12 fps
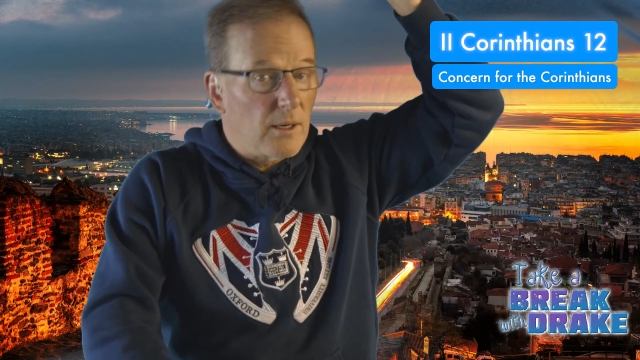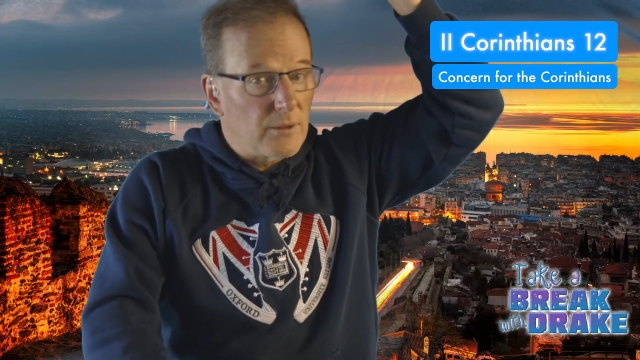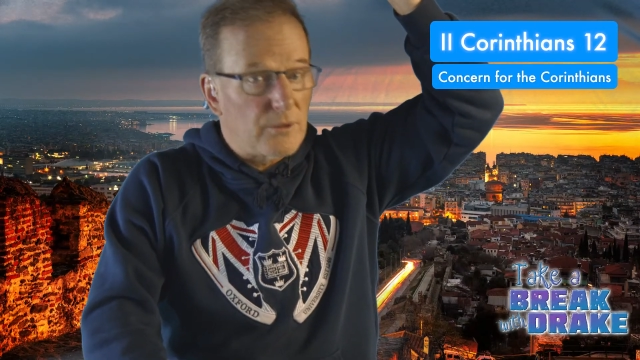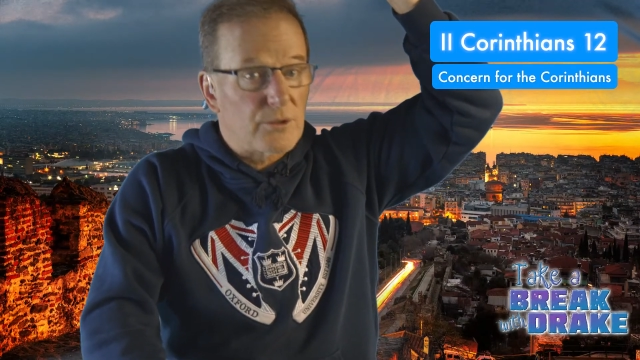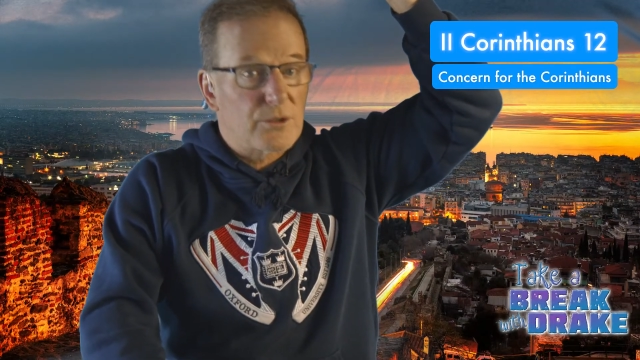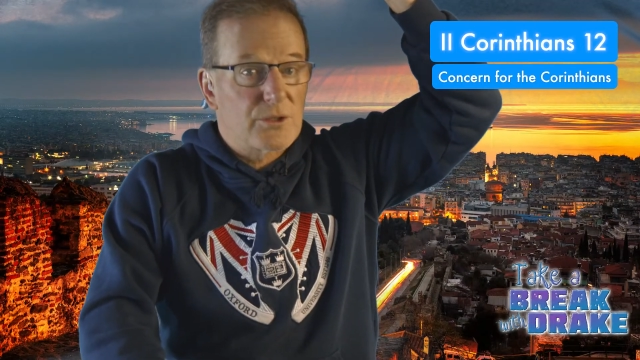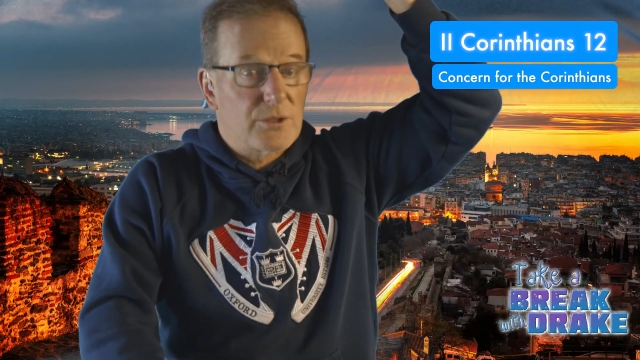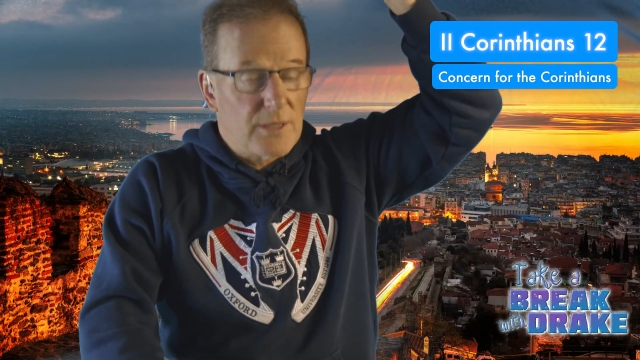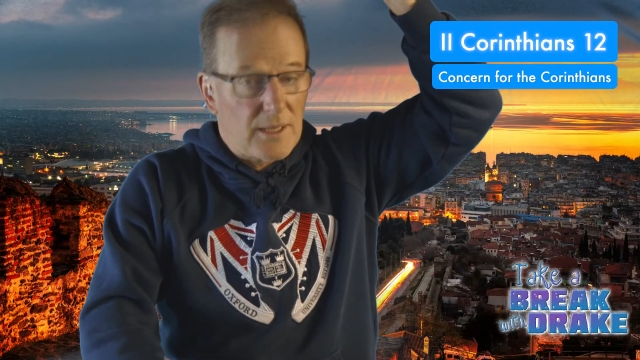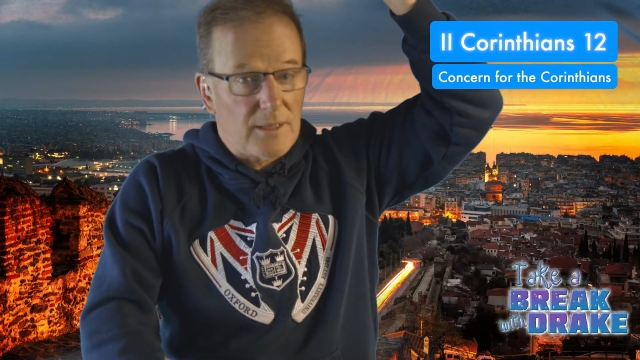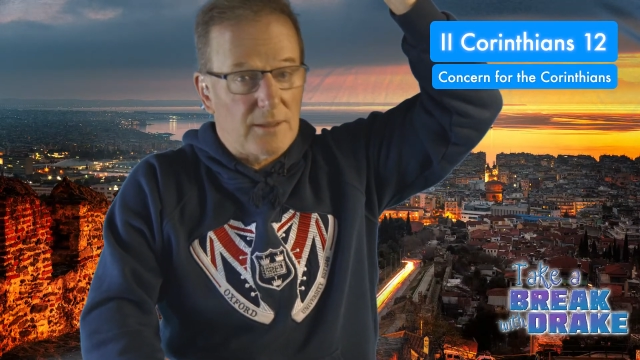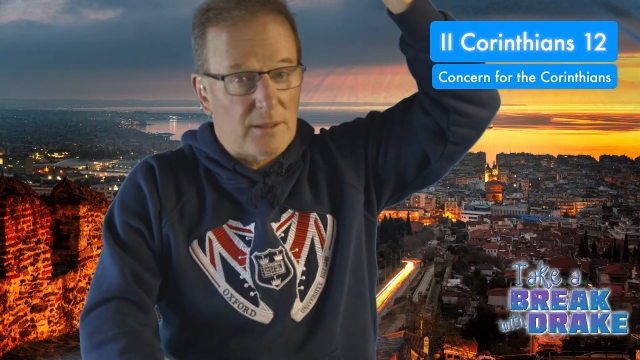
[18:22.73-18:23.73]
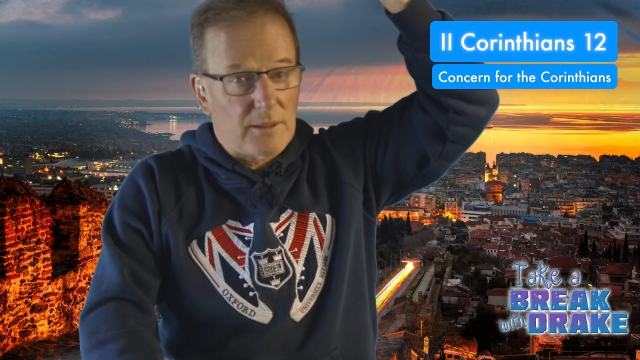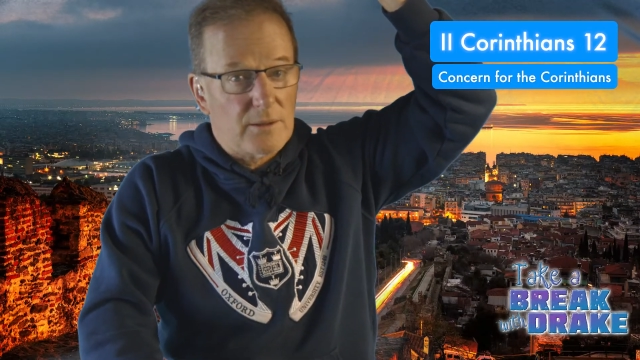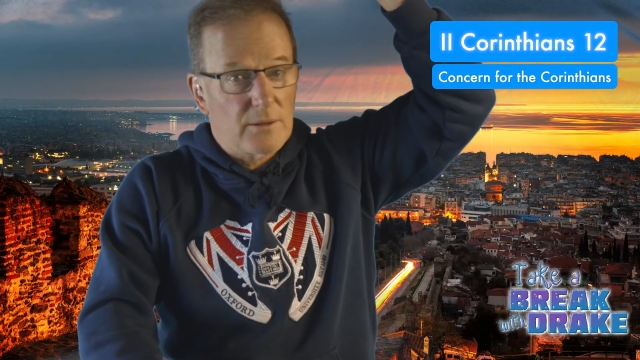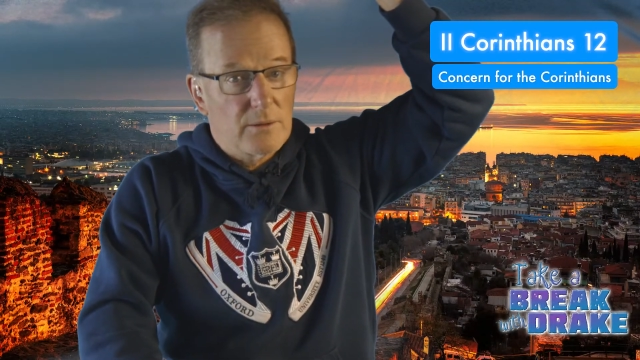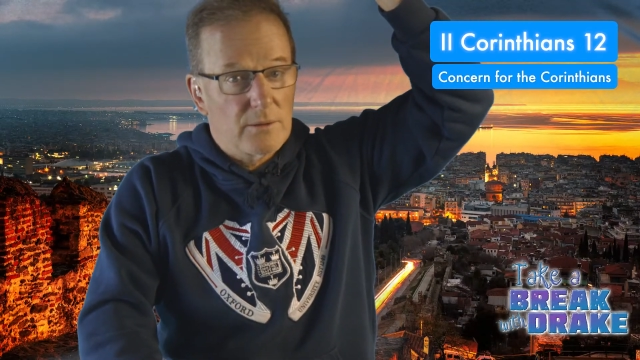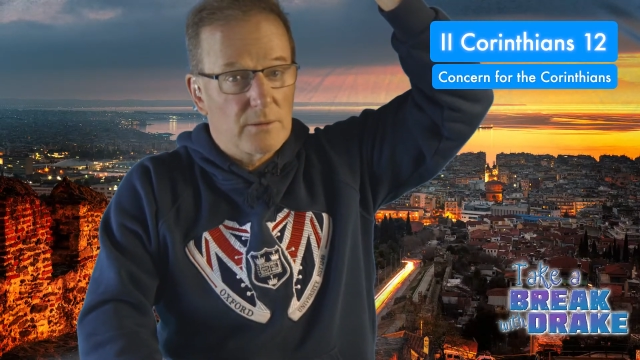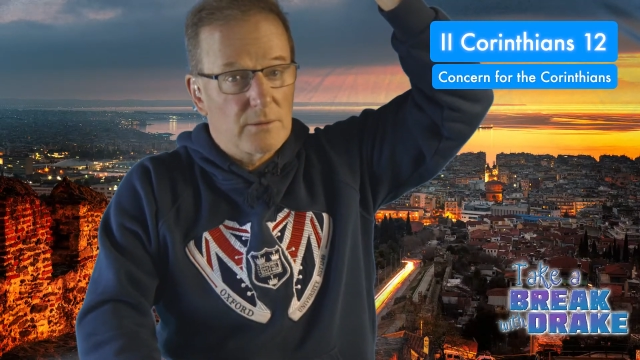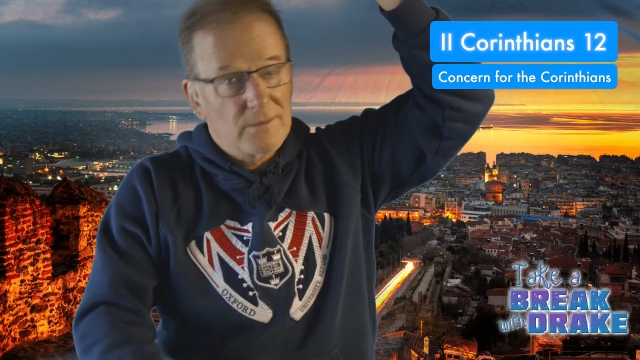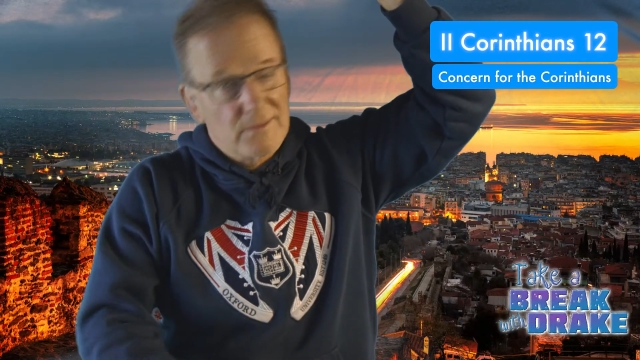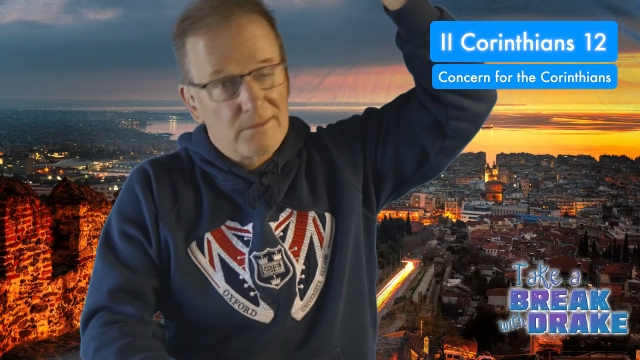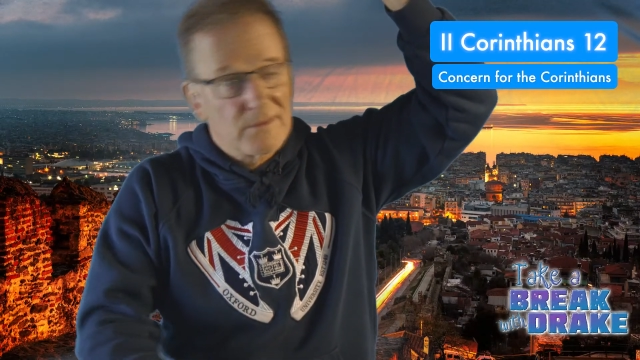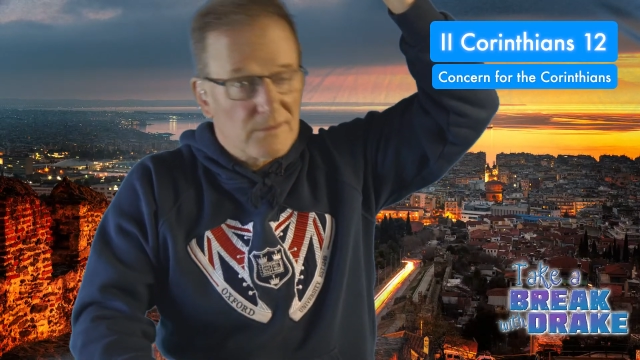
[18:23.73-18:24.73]
understand it.
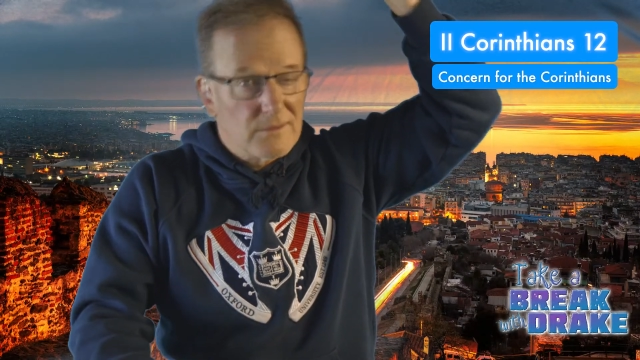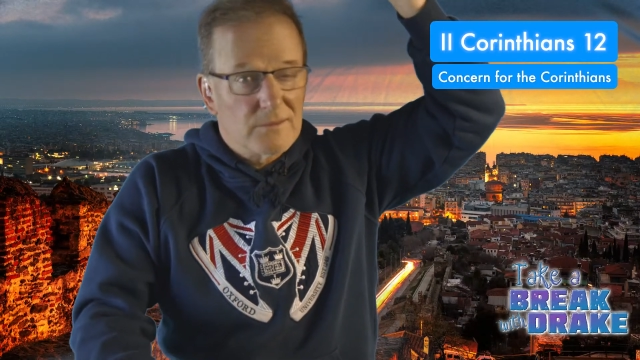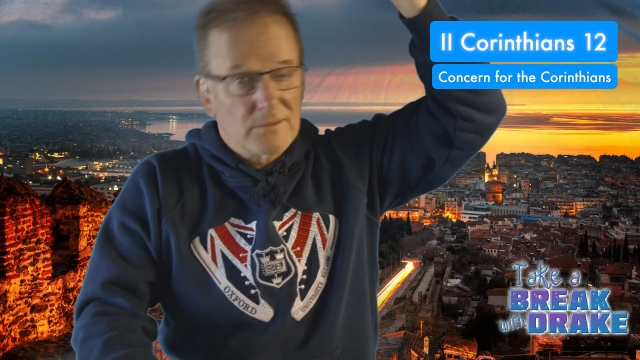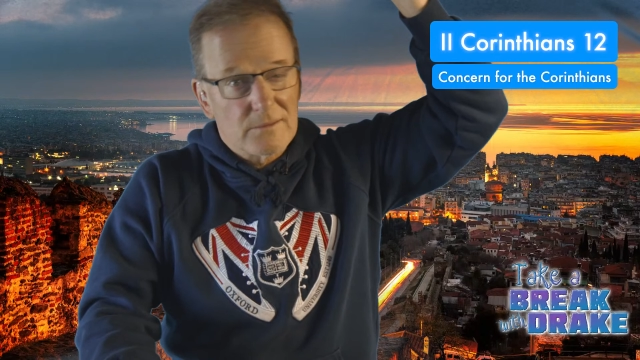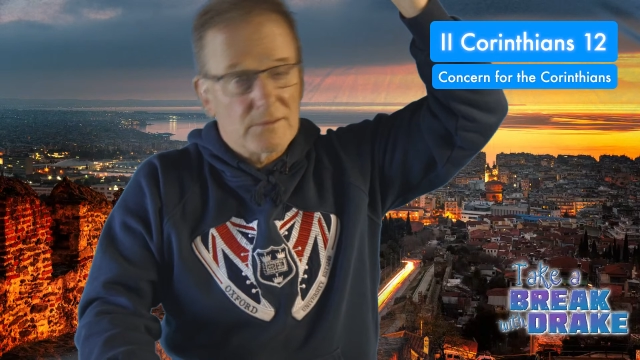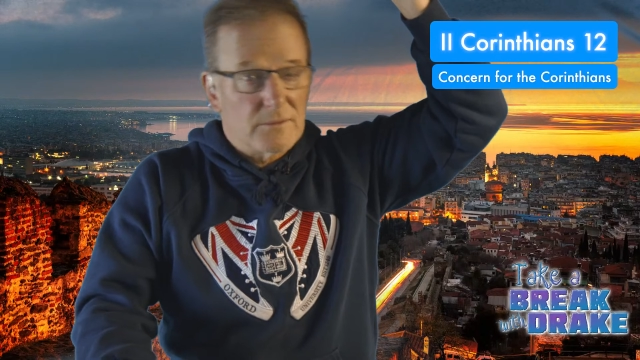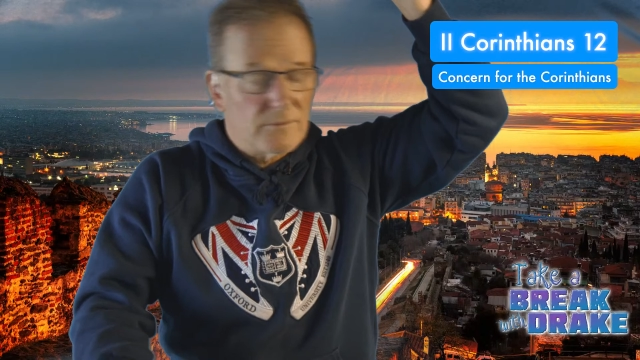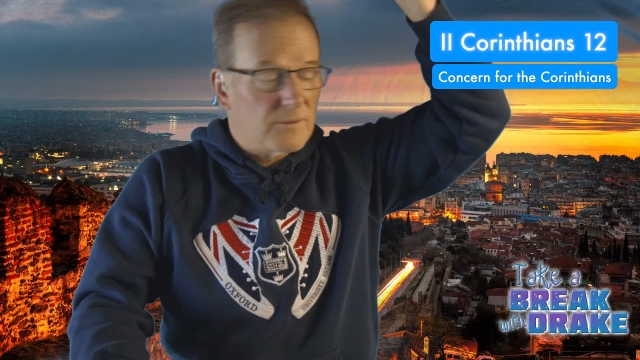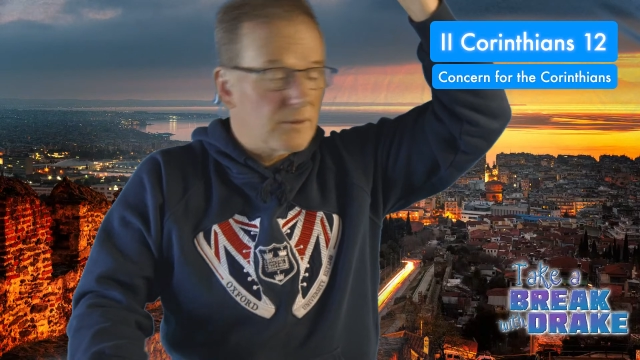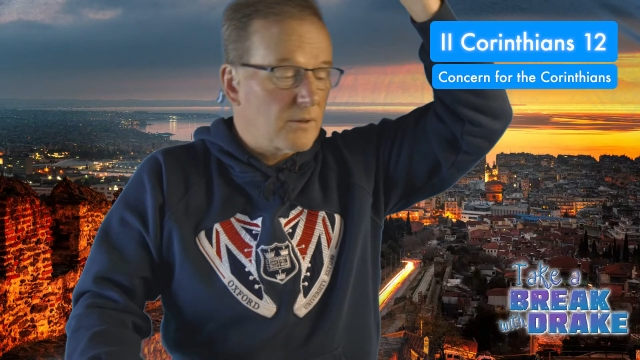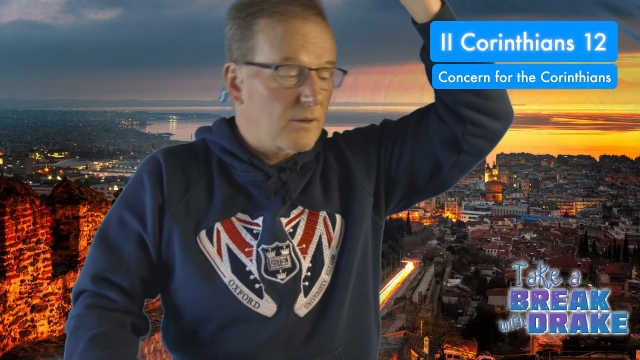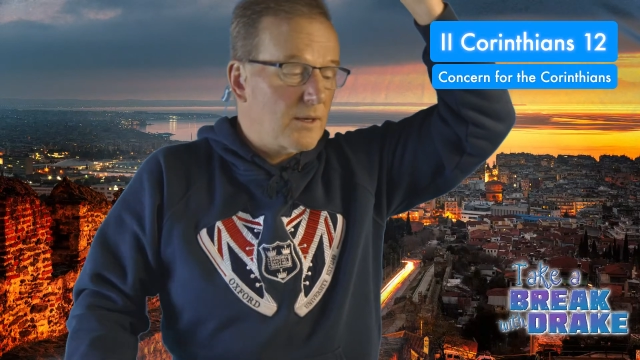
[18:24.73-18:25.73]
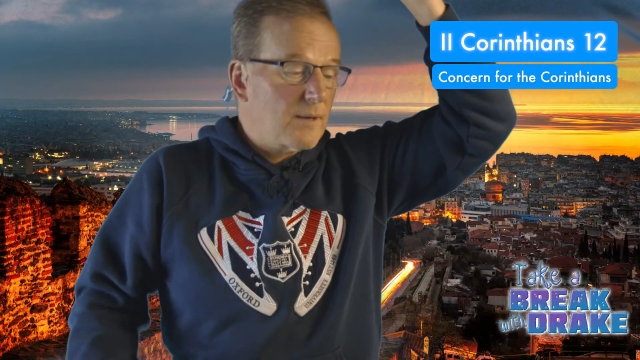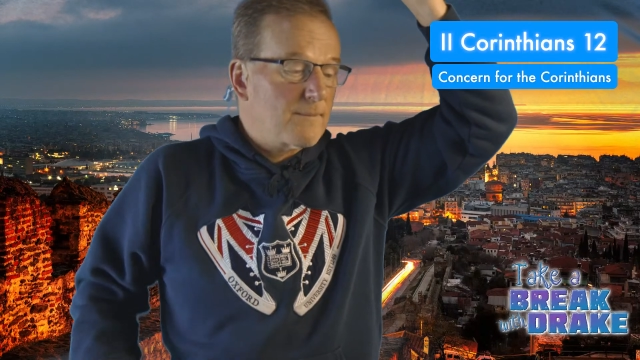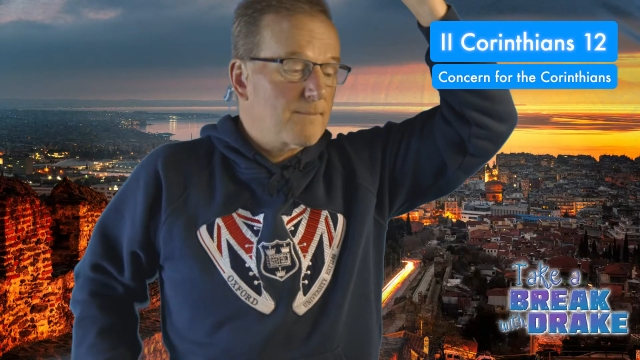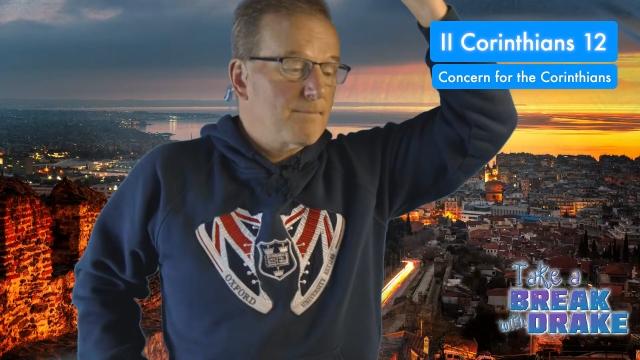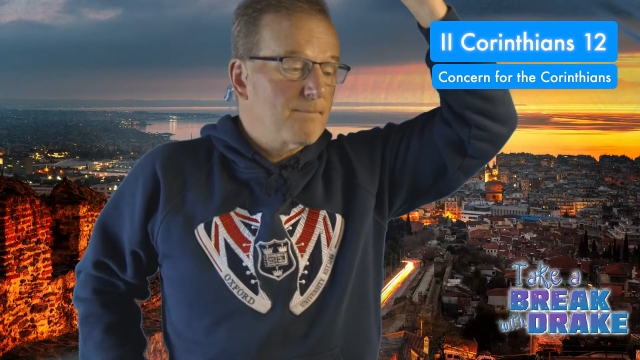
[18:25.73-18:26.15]
You follow that?